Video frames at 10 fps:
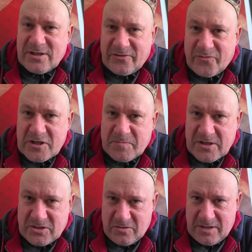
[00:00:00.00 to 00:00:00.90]
Free
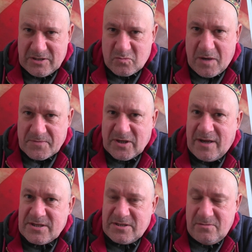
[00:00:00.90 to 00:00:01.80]
Speech Union's
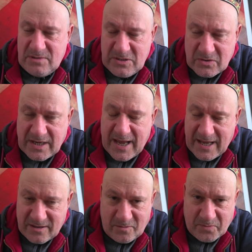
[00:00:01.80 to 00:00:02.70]
website to look
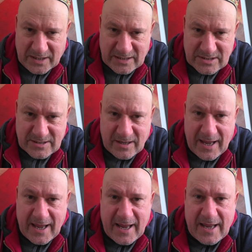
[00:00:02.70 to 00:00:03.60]
at the piece,
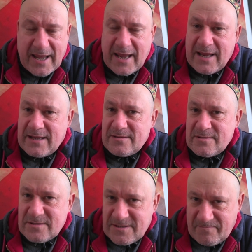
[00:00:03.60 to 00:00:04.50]

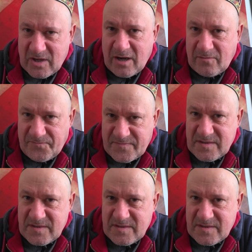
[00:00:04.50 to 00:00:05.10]
and I'll